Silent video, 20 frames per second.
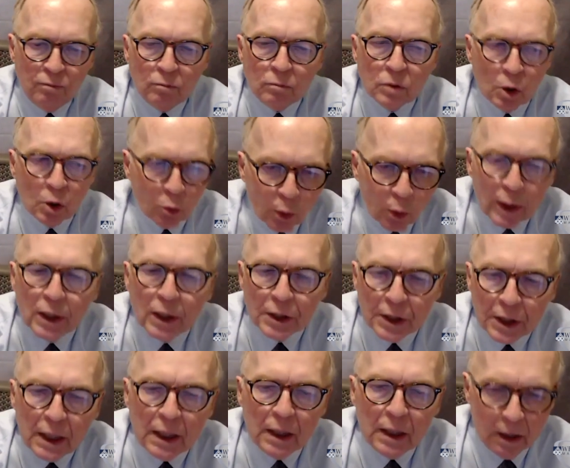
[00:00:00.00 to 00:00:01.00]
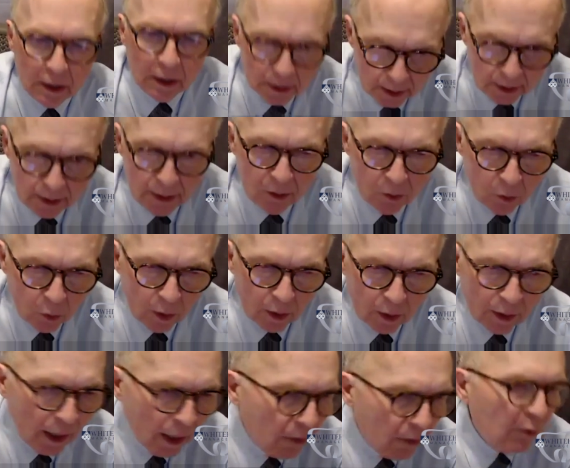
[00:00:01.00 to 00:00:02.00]
the real deal,
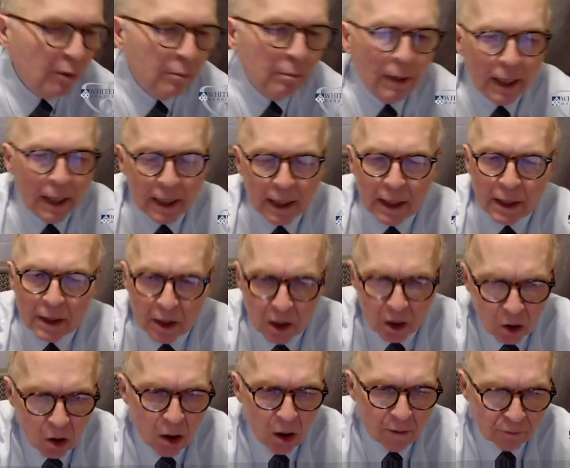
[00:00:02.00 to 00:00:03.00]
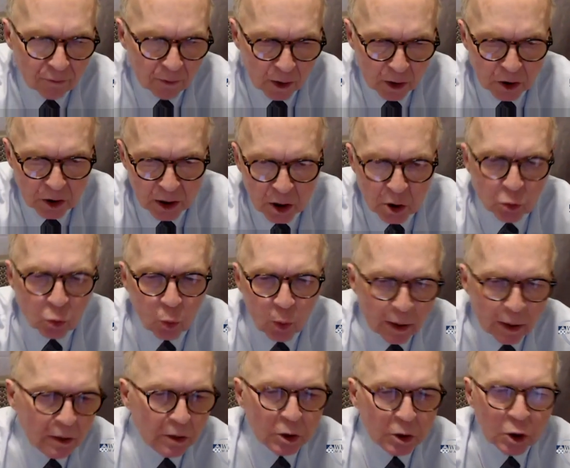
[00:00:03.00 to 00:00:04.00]
where everybody in the office is
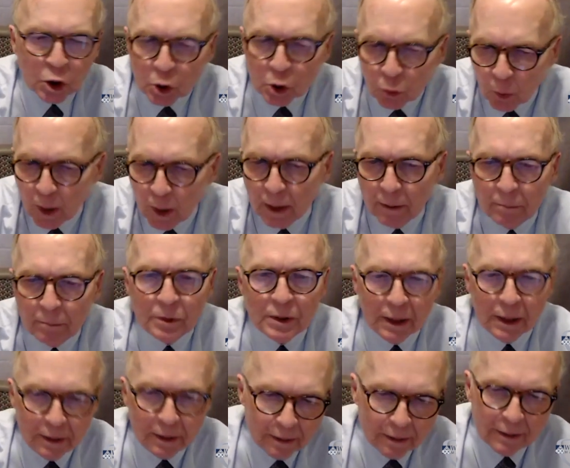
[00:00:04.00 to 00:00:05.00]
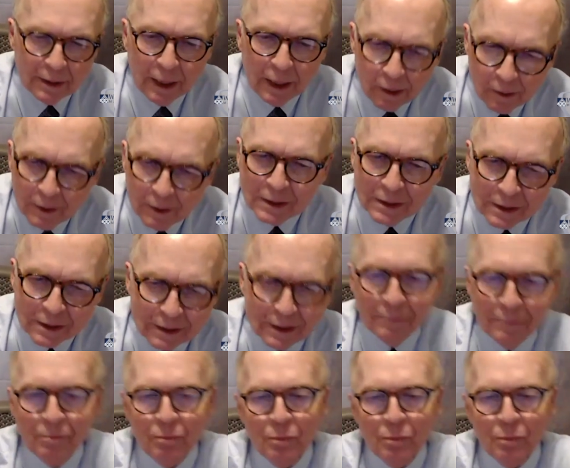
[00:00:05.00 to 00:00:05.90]
wearing scrubs, and it's